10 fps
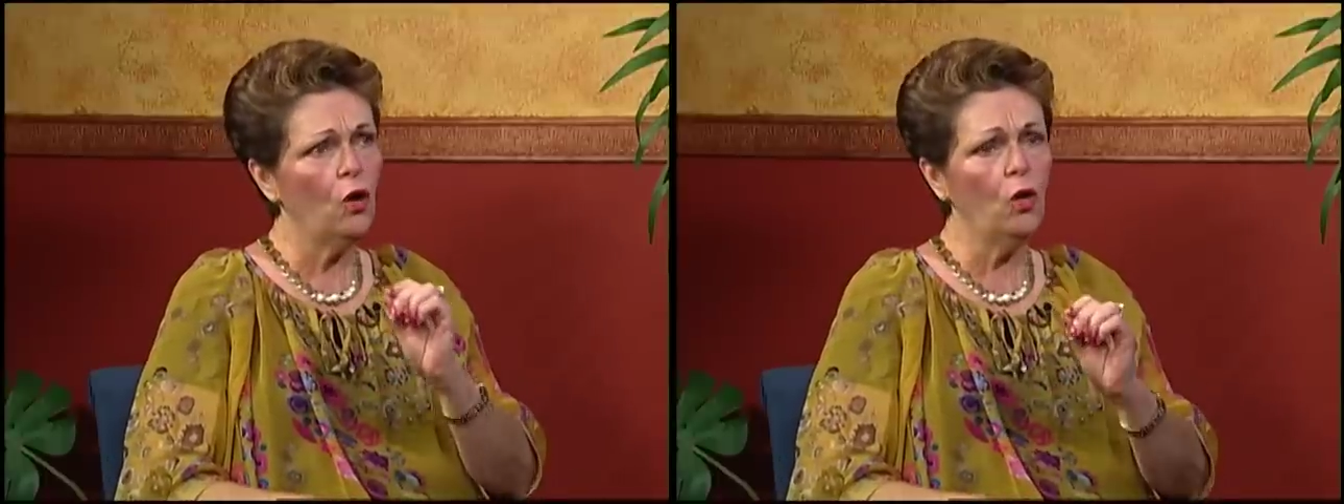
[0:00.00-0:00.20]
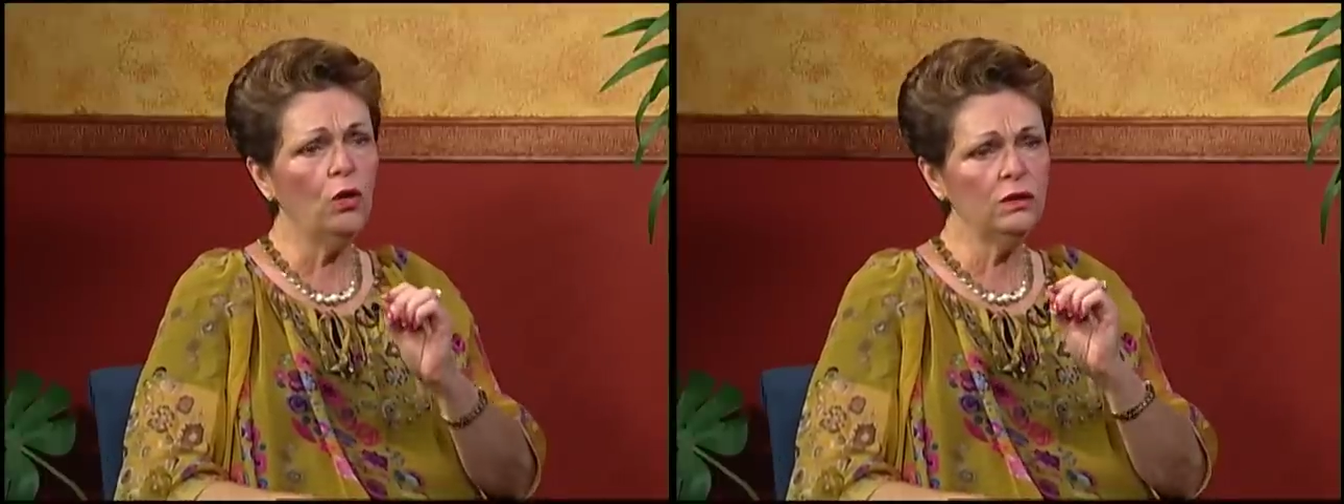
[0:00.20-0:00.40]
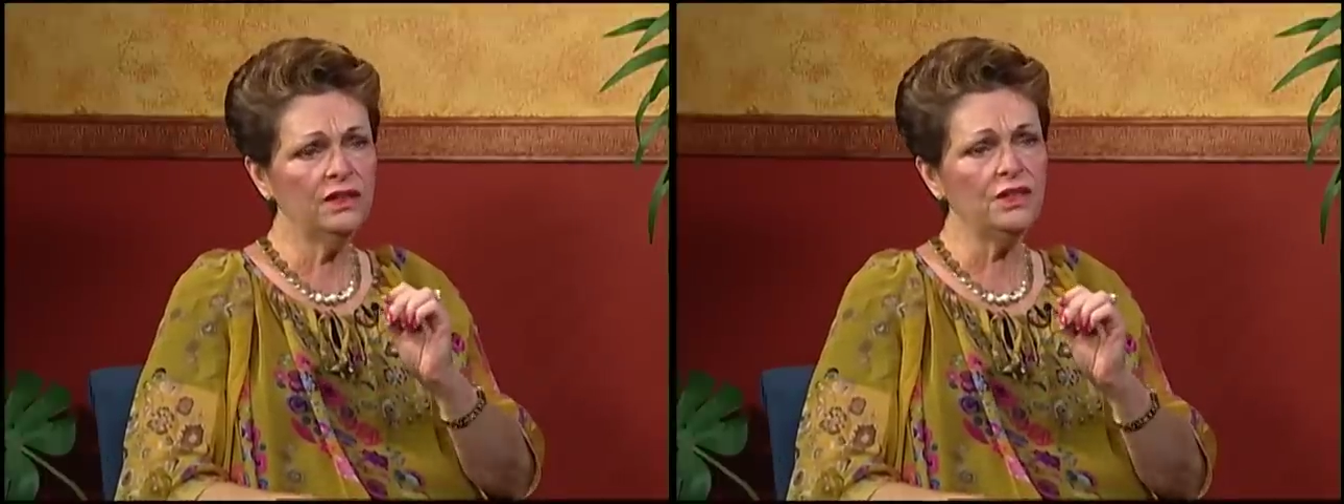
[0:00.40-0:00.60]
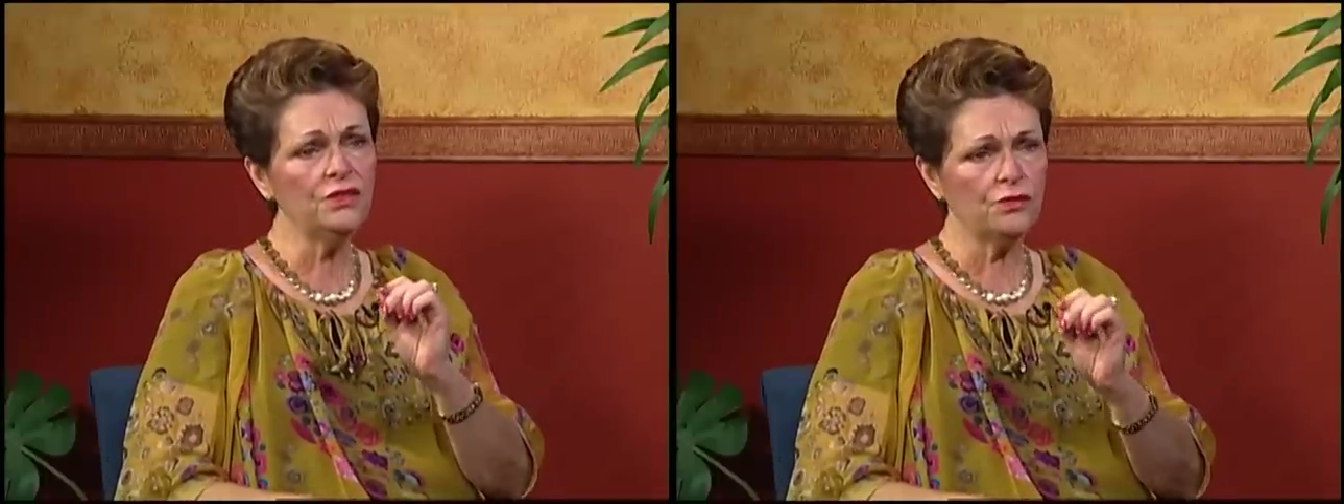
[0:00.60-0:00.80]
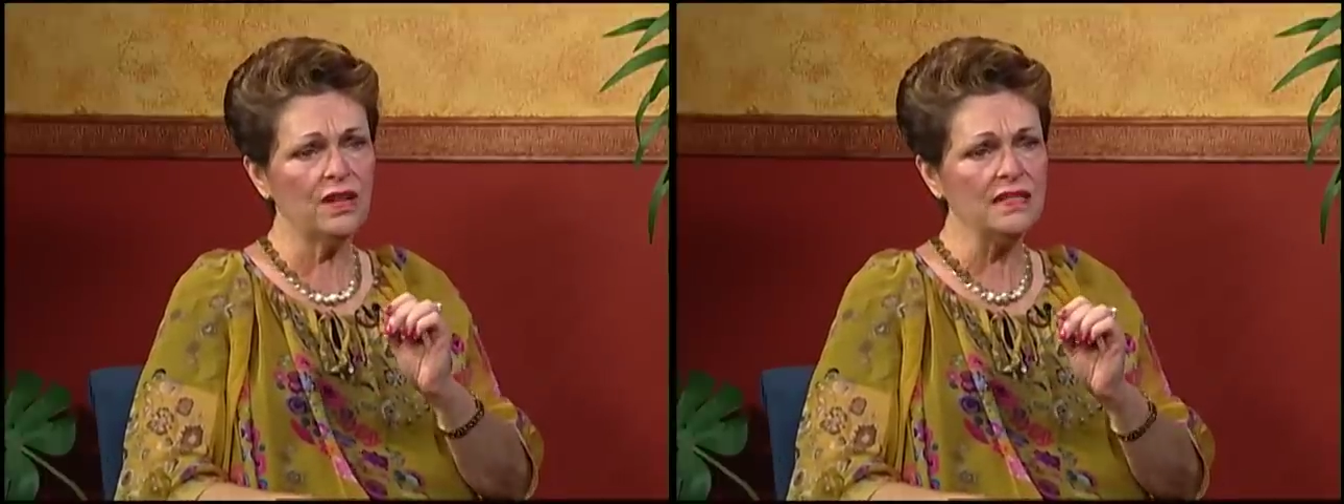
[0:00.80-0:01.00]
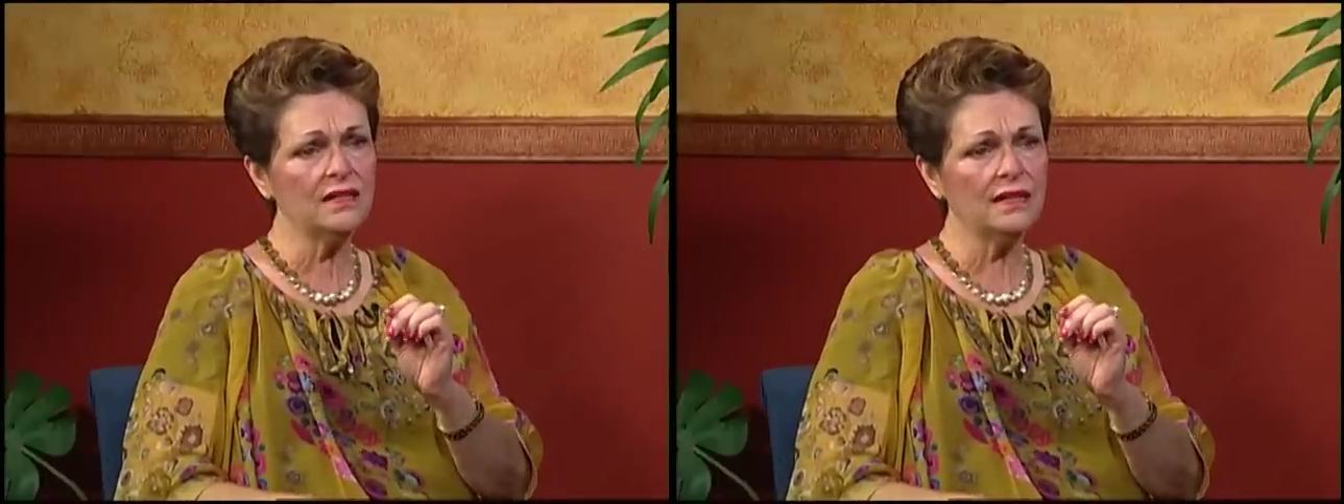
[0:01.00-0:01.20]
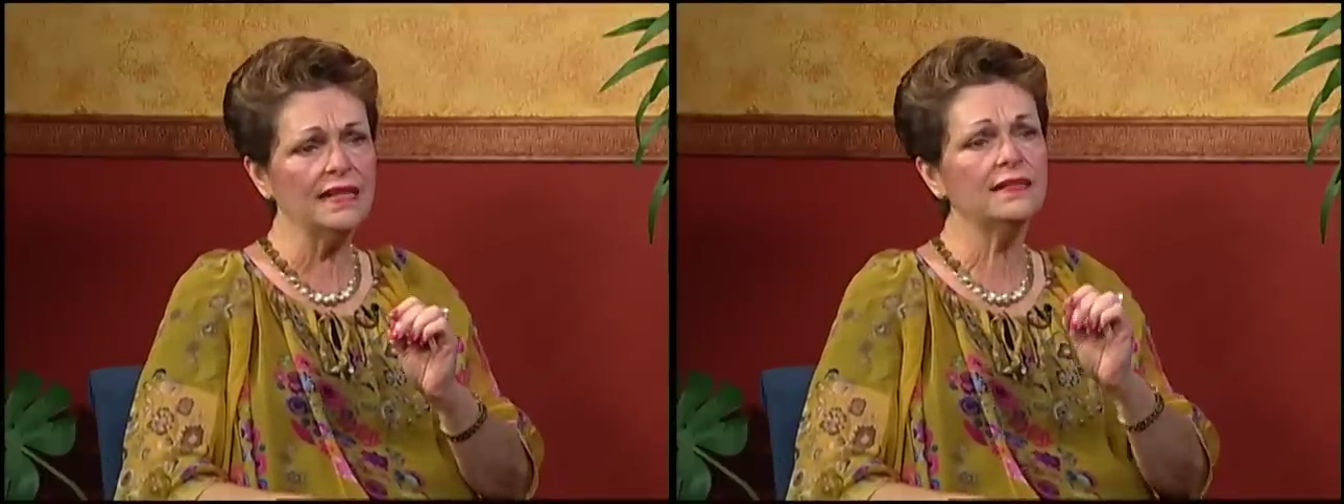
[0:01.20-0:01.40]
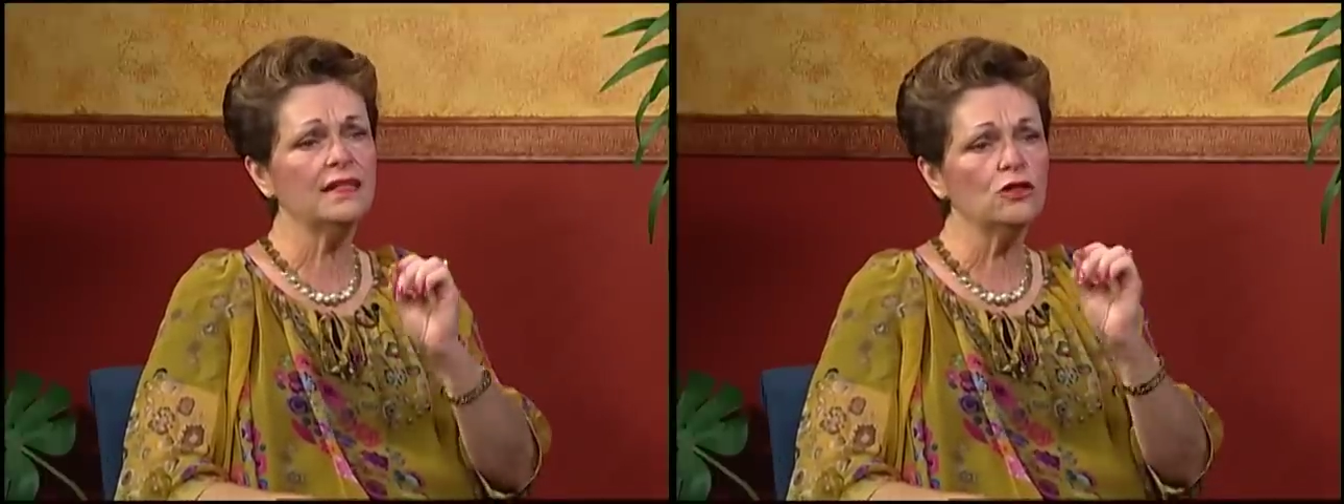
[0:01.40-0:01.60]
all this
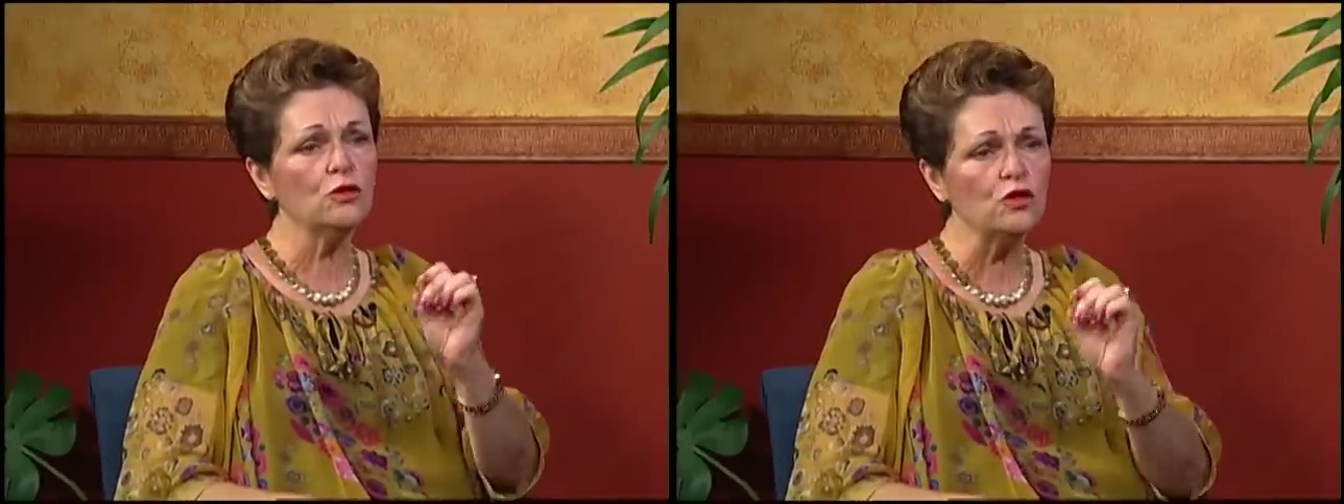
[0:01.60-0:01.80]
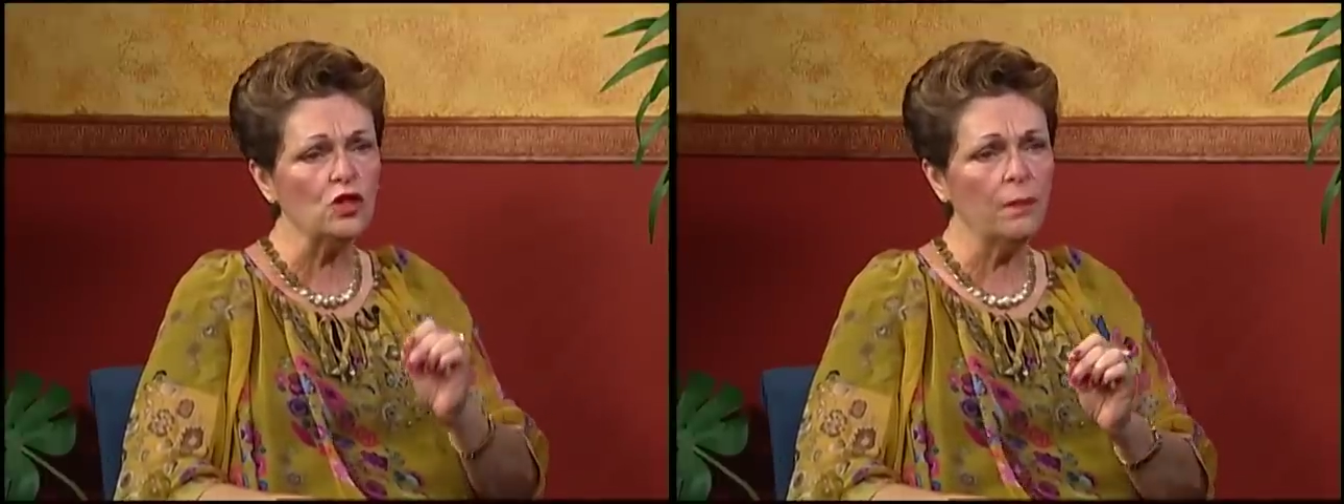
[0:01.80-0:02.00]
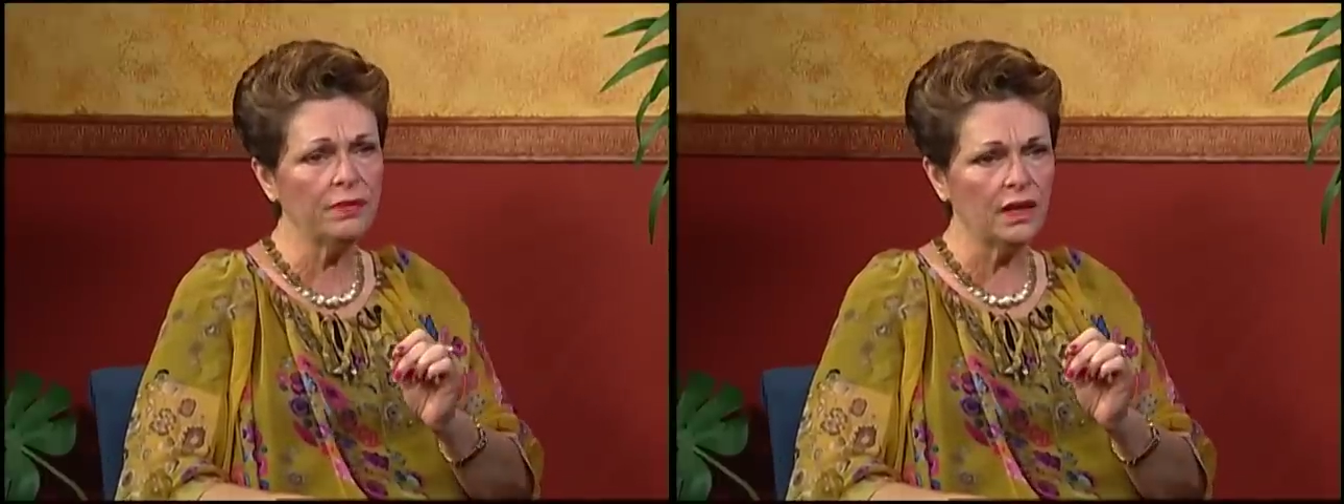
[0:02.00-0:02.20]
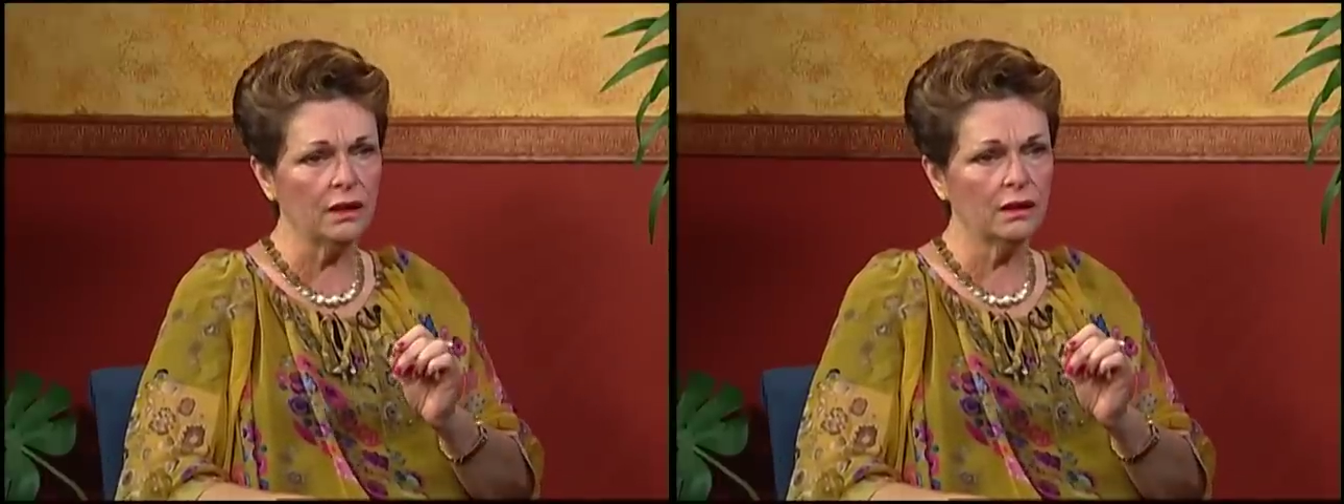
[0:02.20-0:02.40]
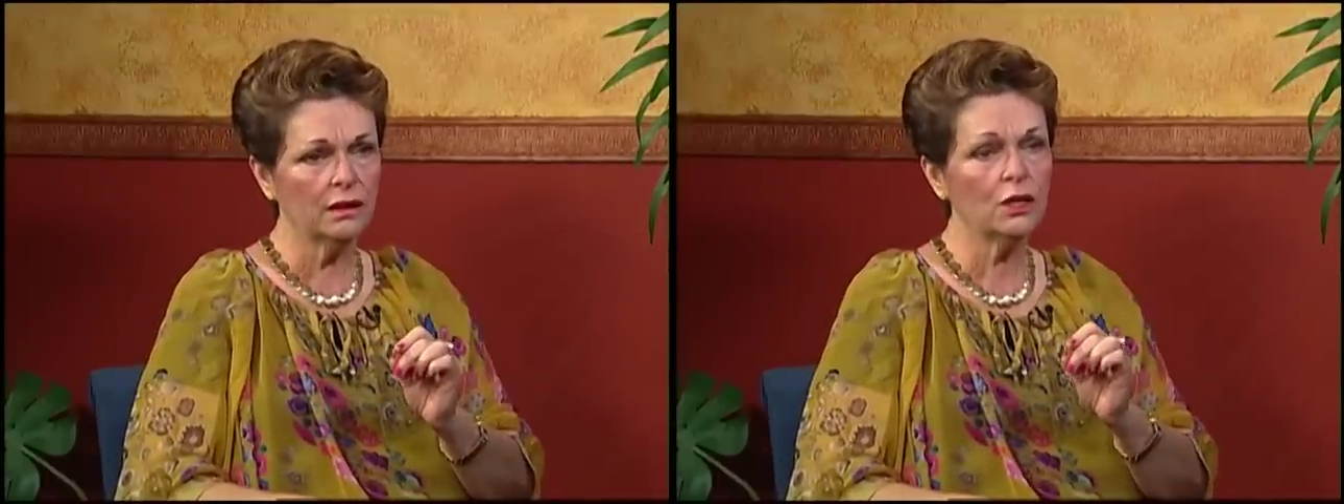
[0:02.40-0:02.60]
translates into something,